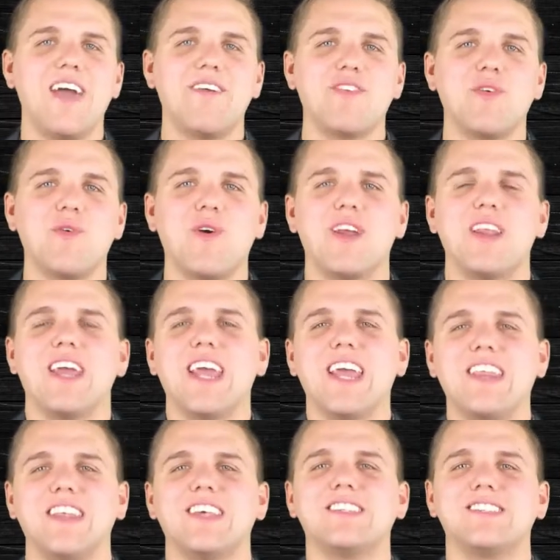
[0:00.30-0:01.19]
everyone,
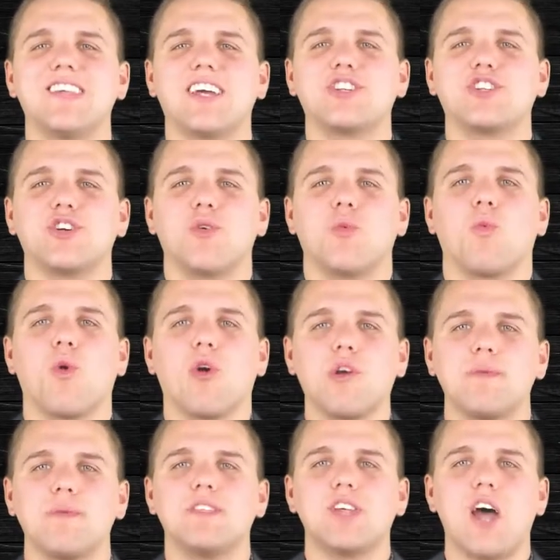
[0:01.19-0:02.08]
in this lecture, we're
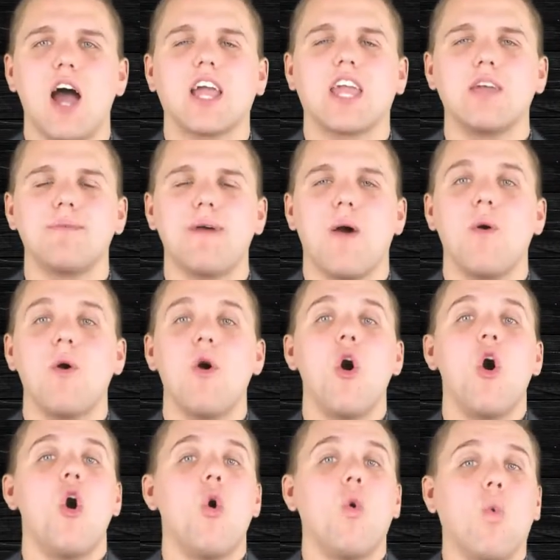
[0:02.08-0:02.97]
going to be talking about
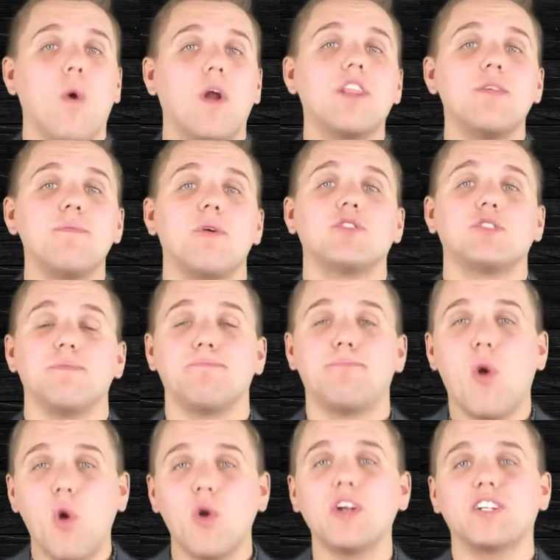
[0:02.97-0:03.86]
one of the most
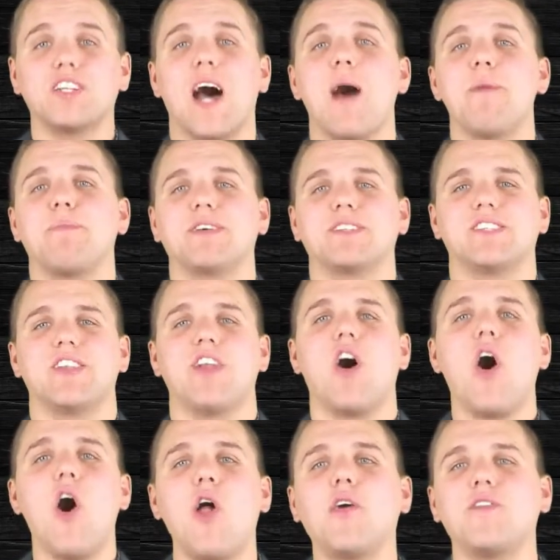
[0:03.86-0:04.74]
important topics in
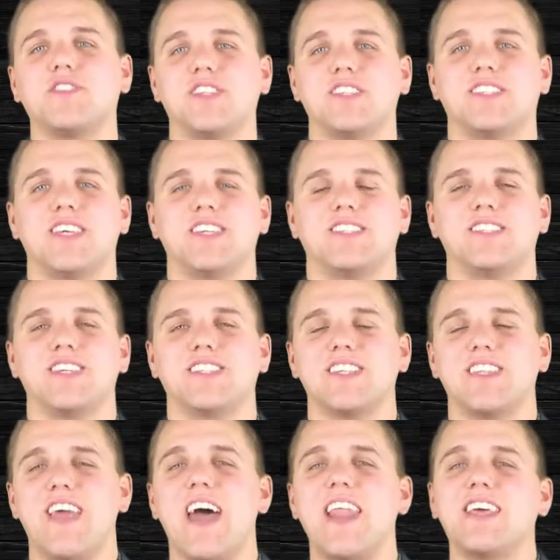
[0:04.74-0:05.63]
all of statistics,
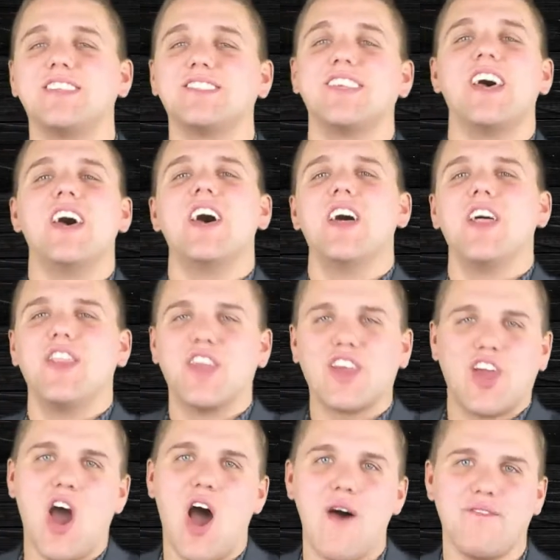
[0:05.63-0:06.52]
and that is the
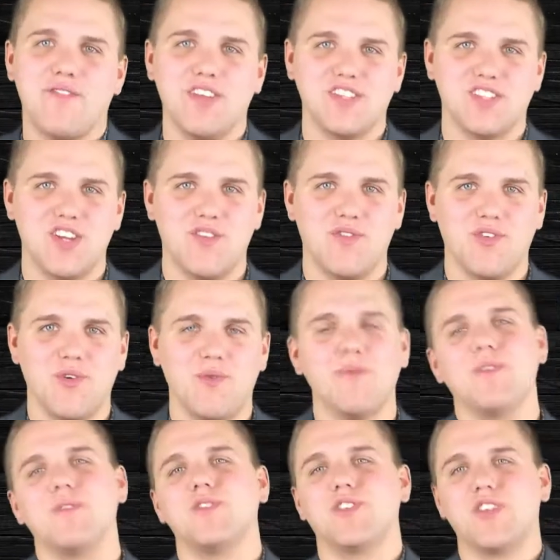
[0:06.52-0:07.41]
confidence
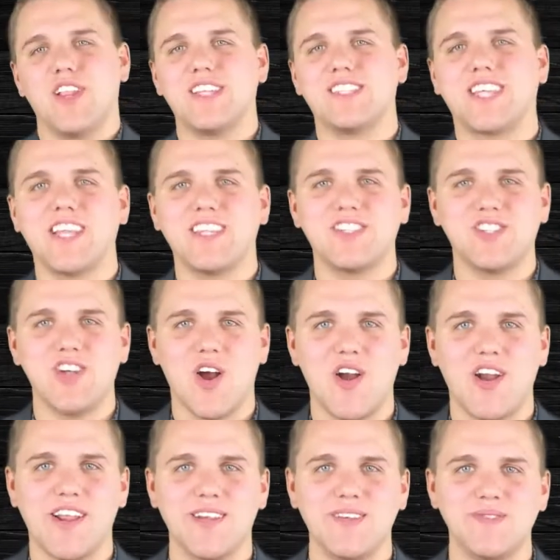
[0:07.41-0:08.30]
interval. So let's get
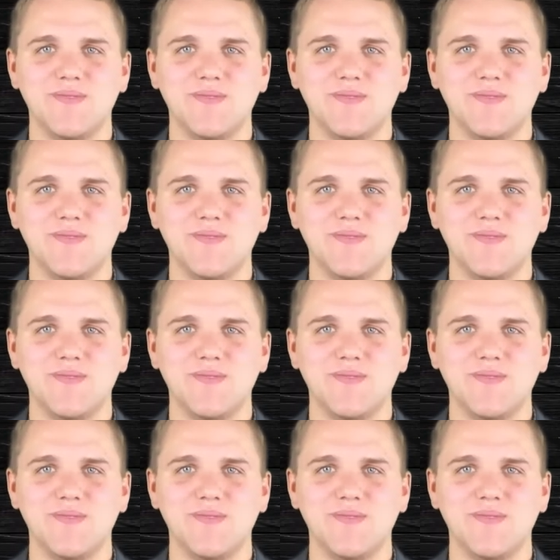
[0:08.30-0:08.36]
started.